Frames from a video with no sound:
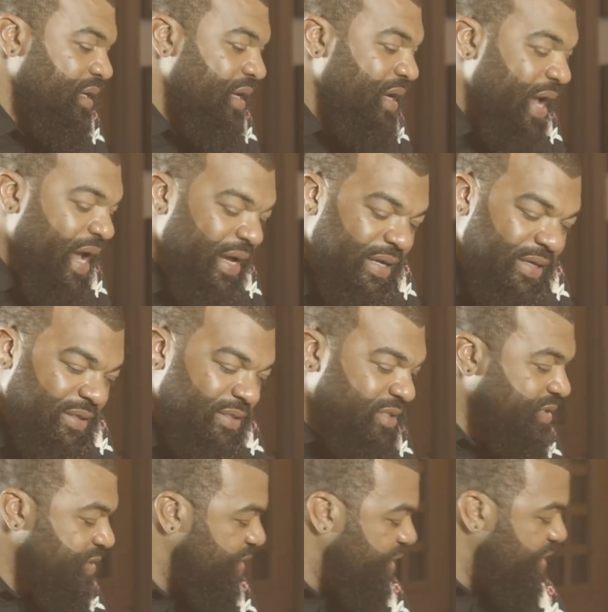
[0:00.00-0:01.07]
He got to get his
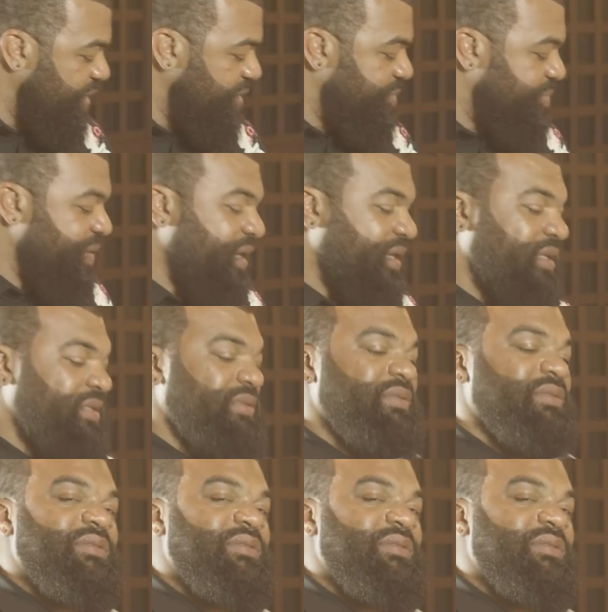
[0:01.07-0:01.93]
scuzz bucket,